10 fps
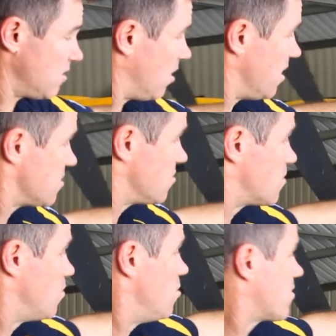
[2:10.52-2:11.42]
nice and
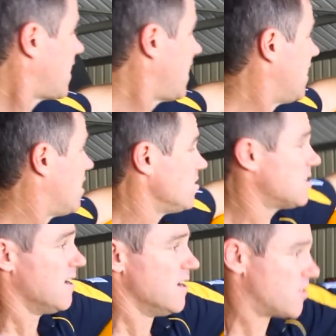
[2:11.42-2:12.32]
smooth
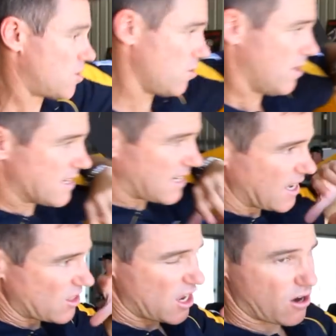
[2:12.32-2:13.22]
cowls to
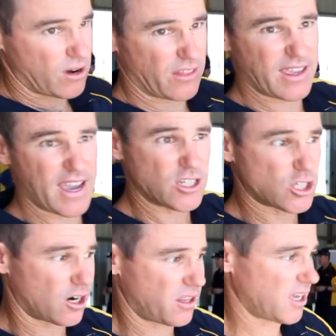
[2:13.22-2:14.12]
take the air around the
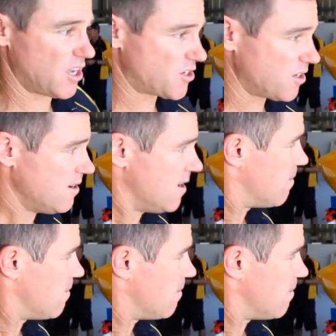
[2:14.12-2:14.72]
outside of the engine,